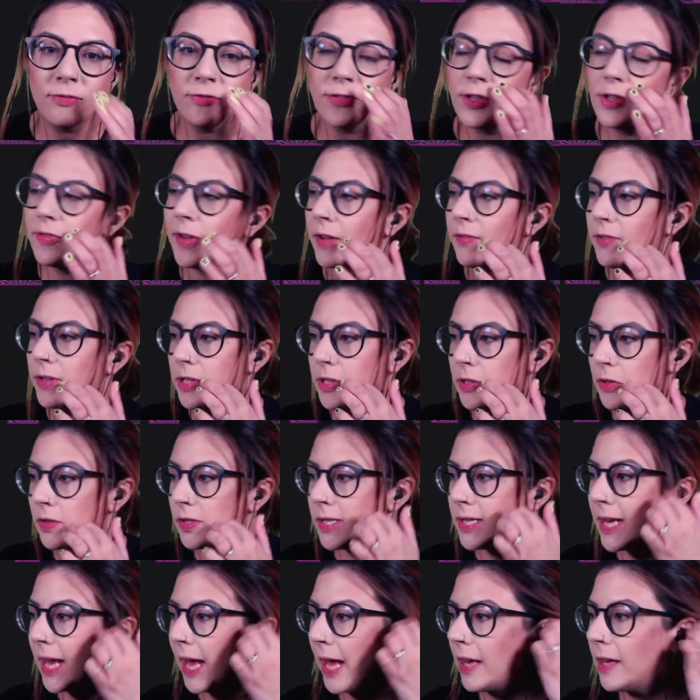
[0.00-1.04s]
you've ever used
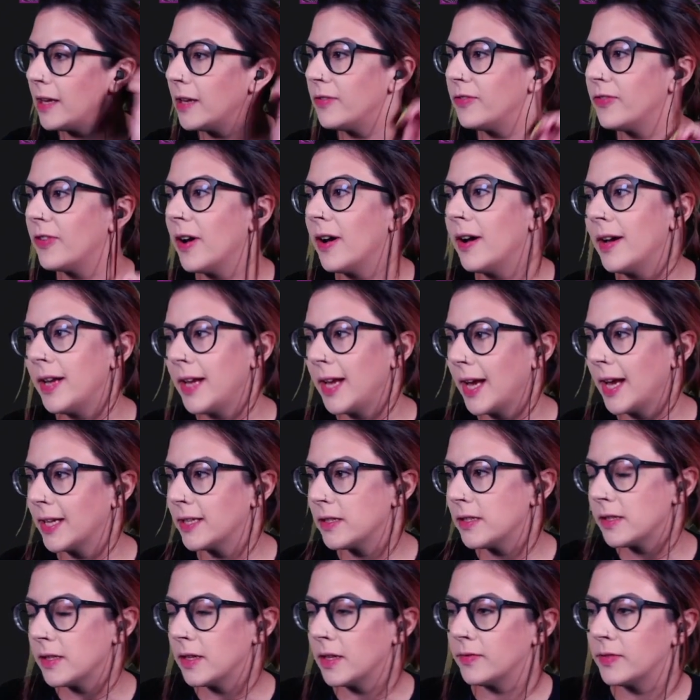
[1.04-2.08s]
Netlify and
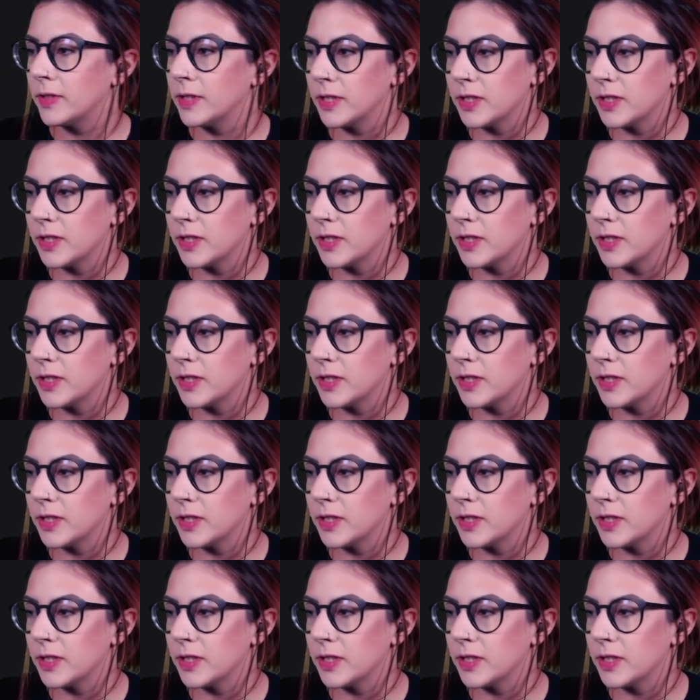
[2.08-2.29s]
serverless